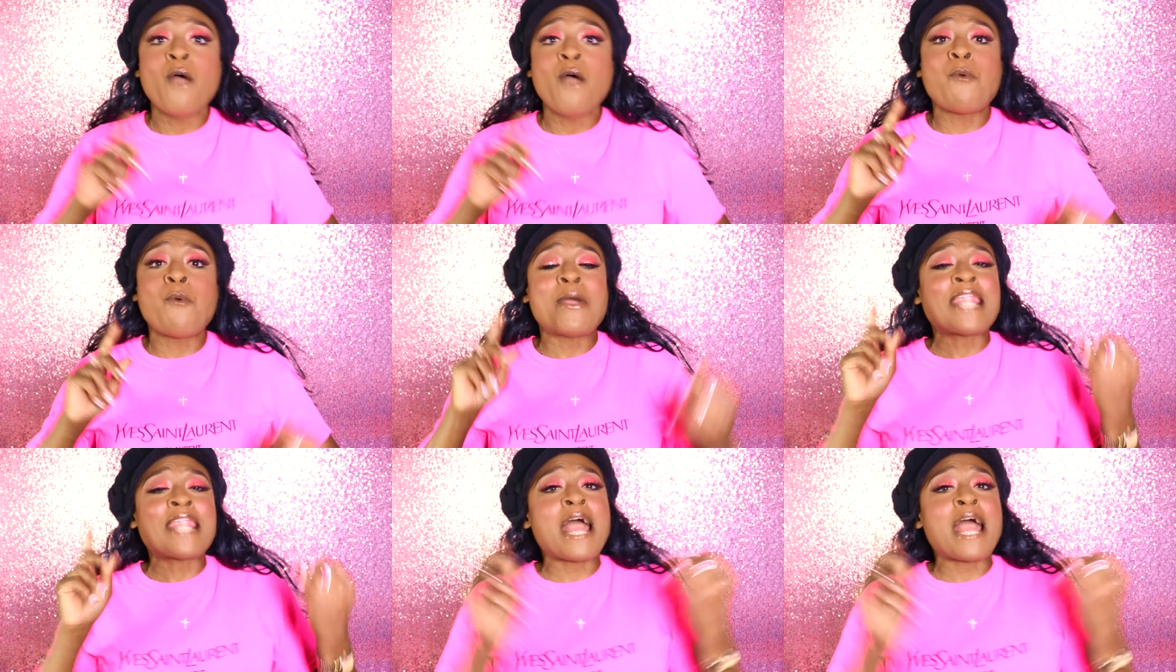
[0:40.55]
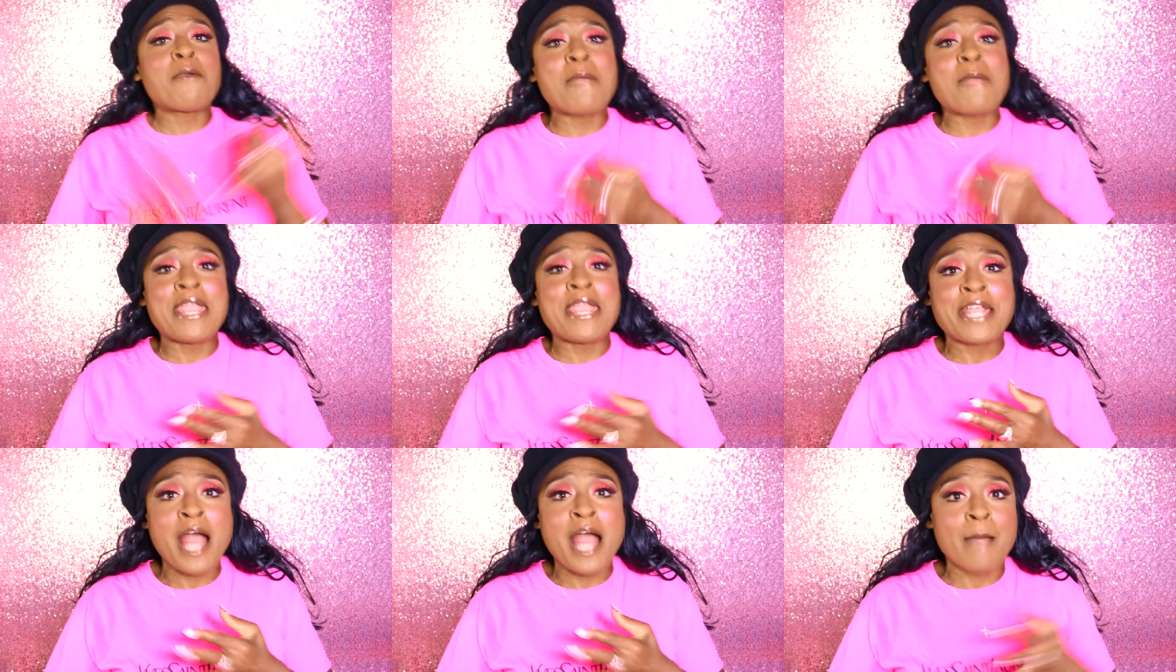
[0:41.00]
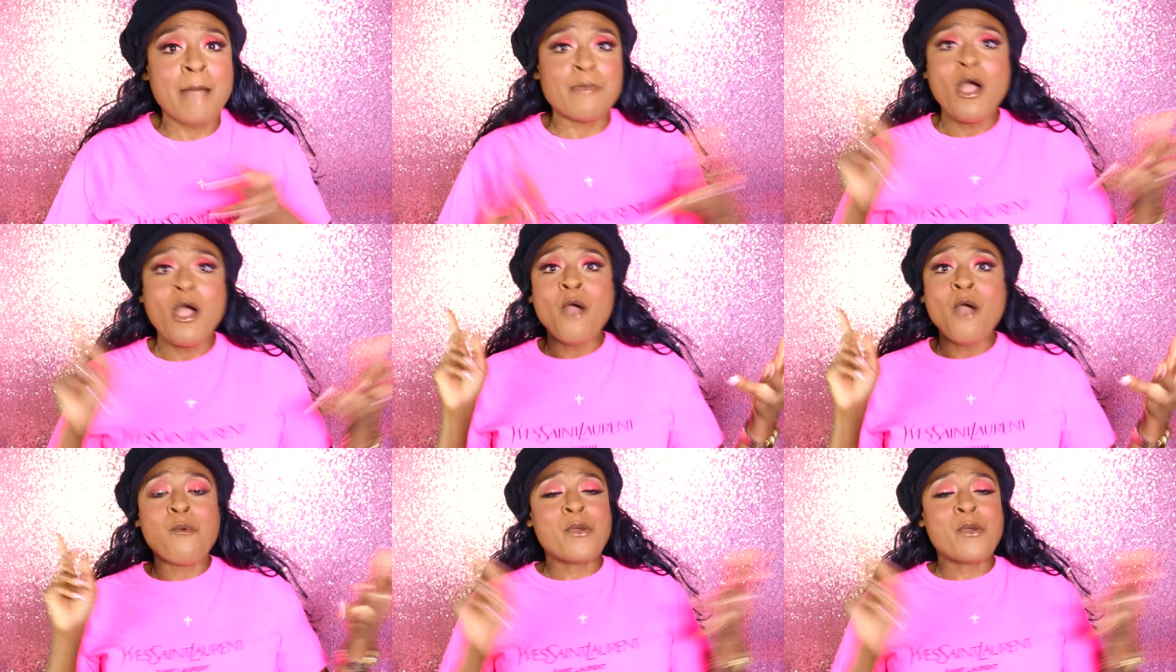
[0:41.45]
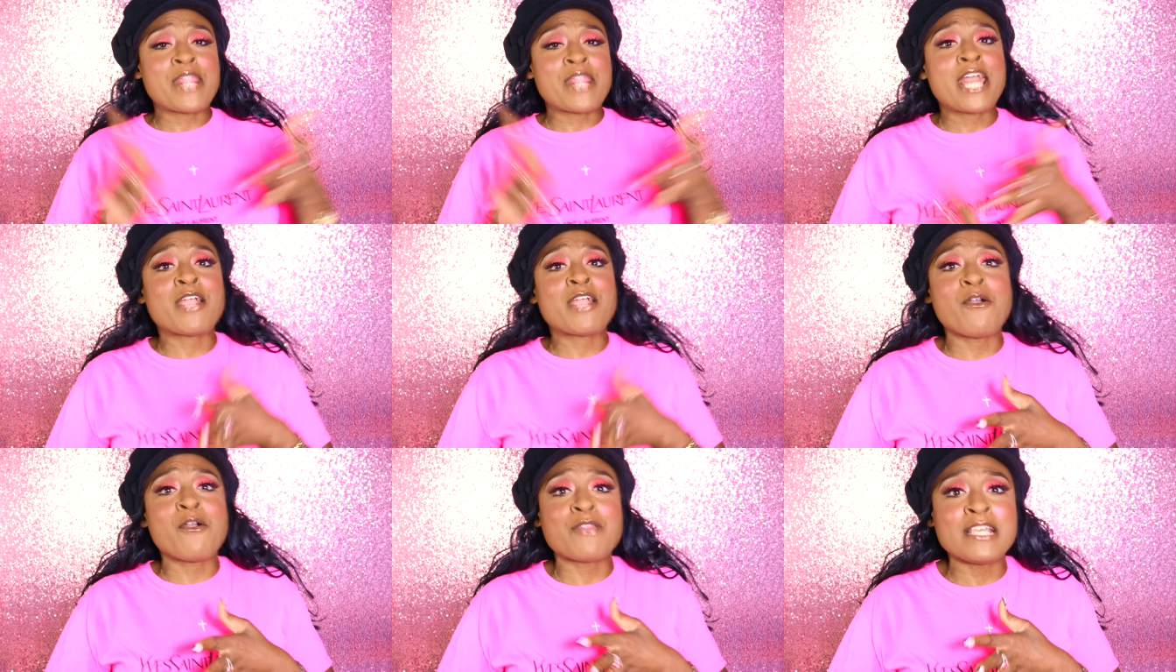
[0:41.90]
When I wake up, when
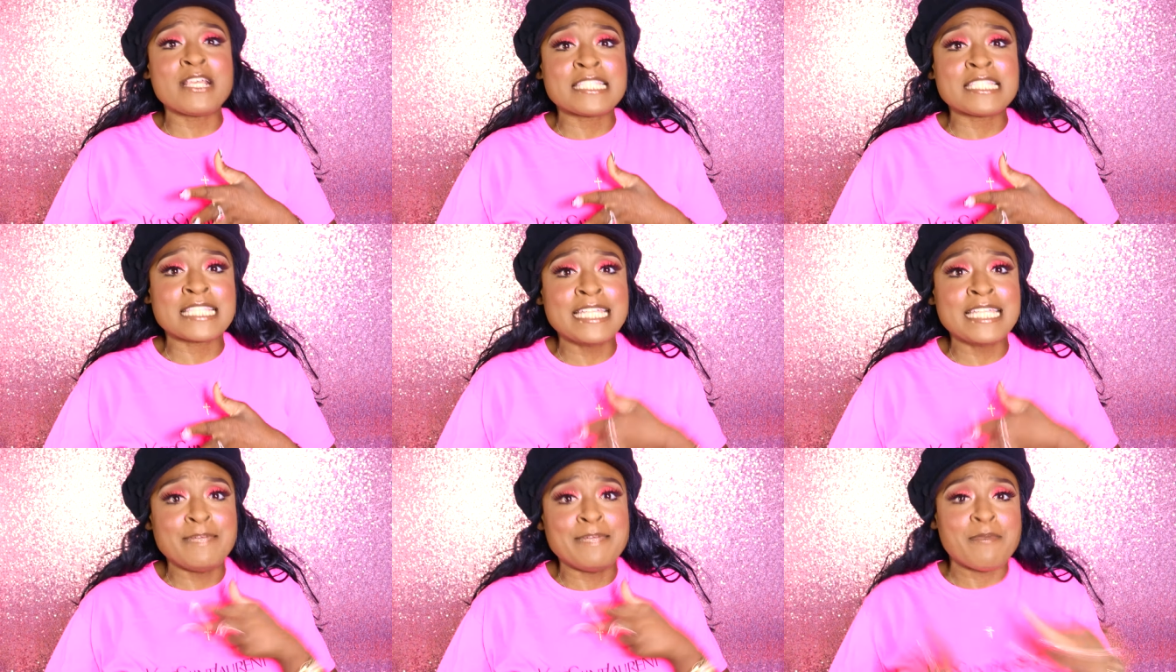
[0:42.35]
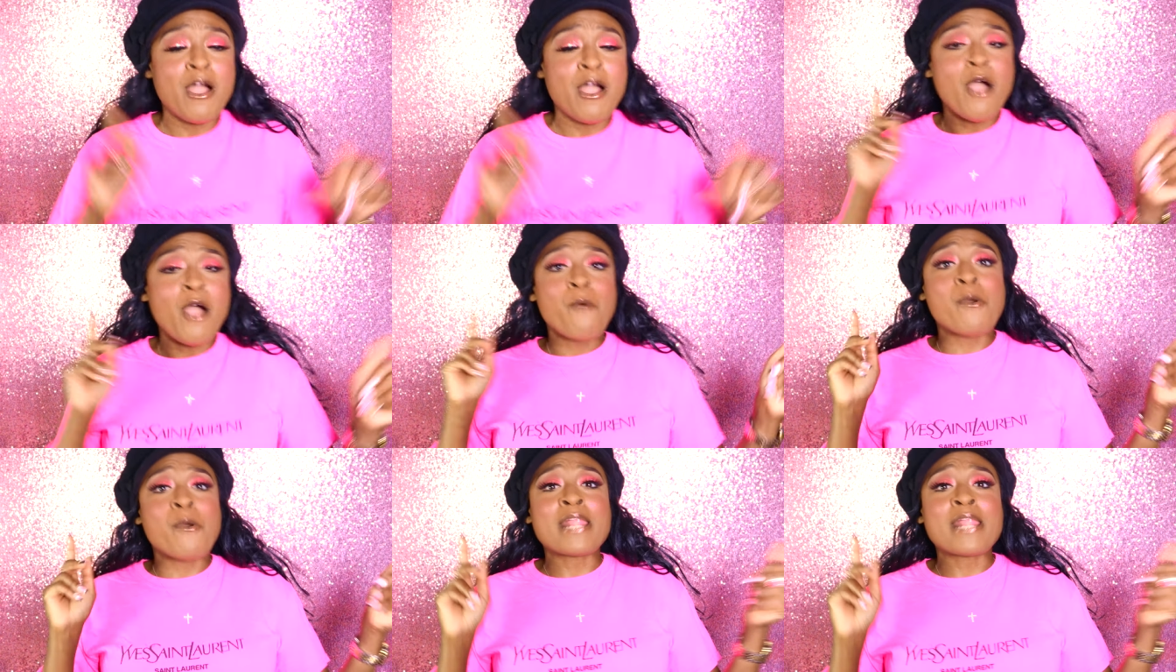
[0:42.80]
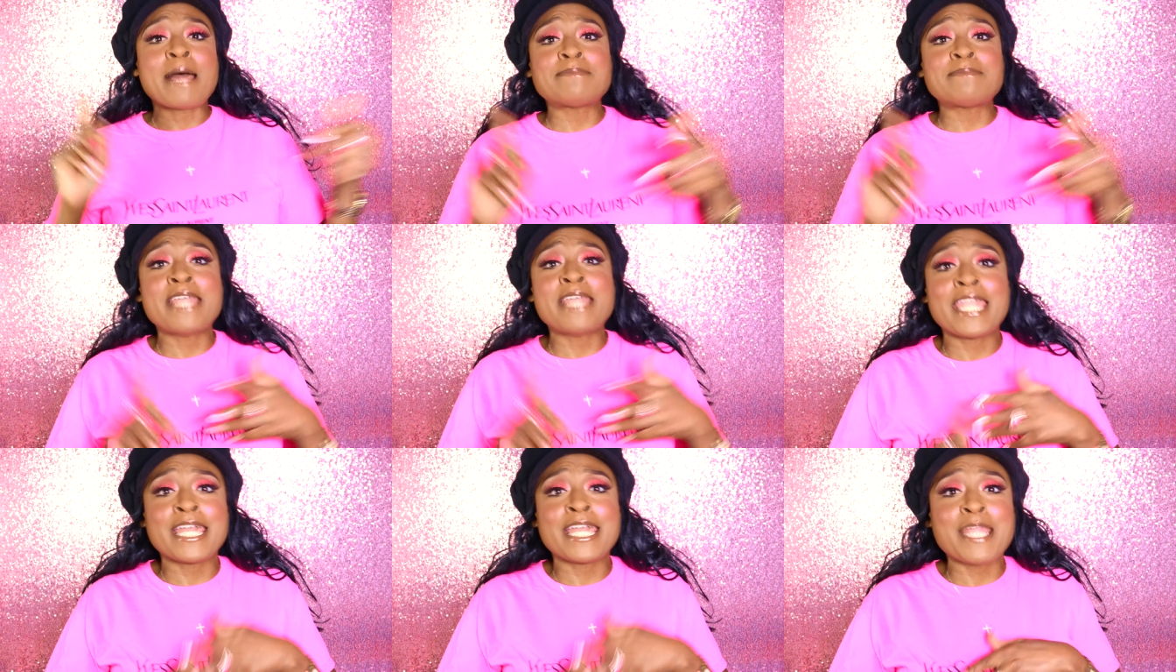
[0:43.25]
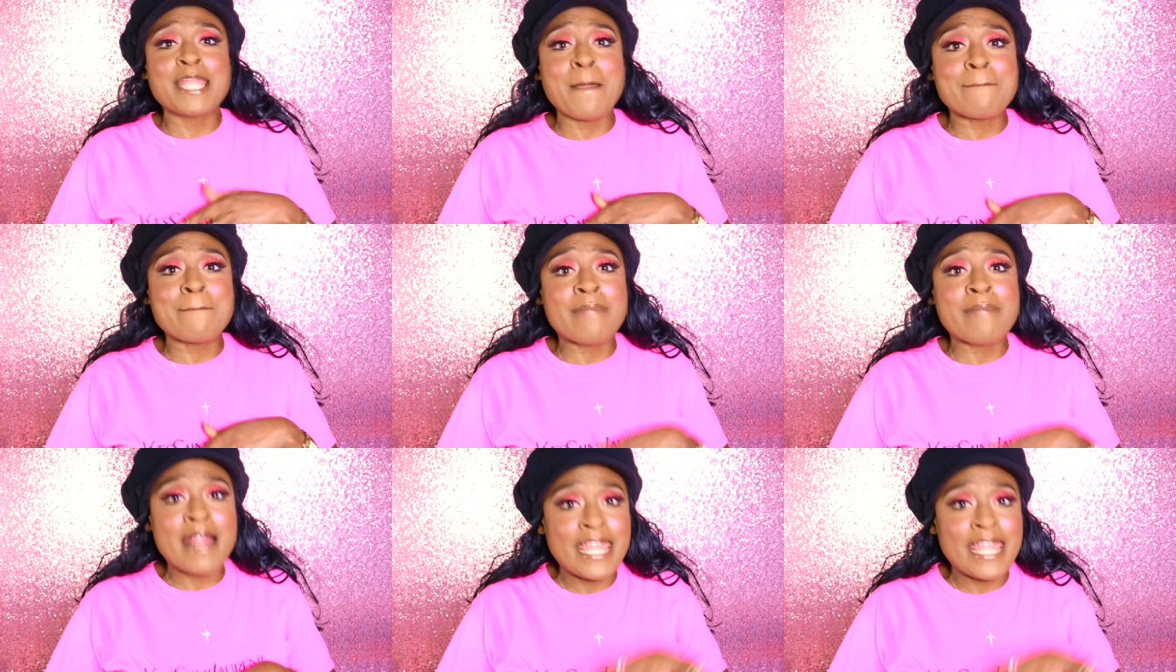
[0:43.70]
I go to sleep, when I'm taking
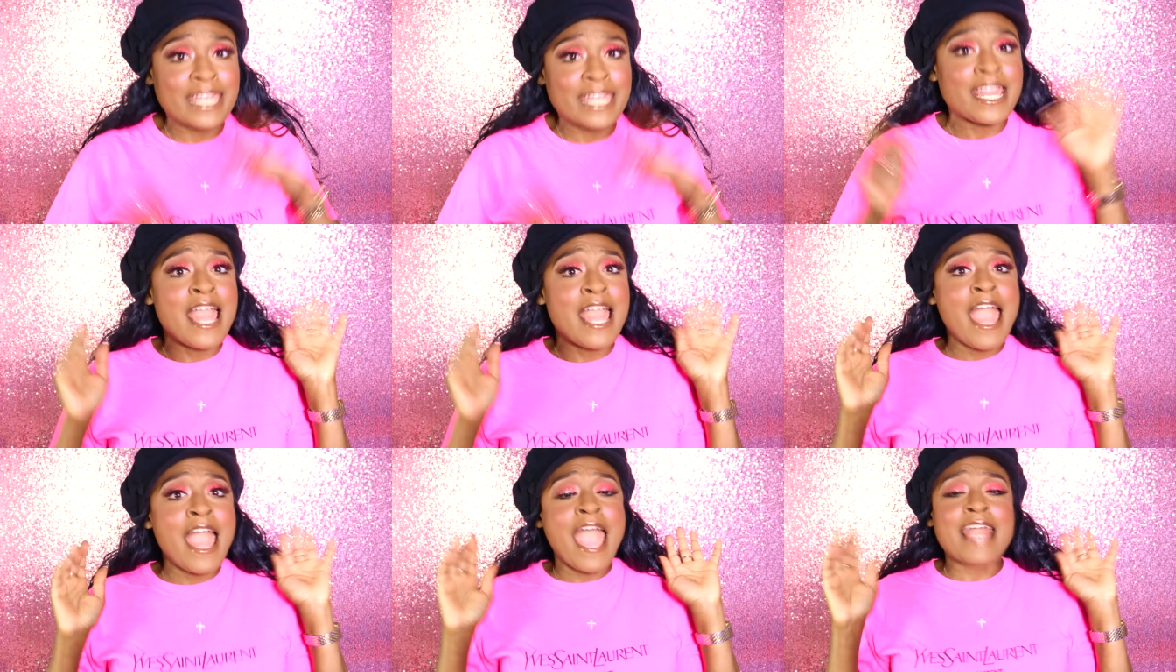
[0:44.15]
a break,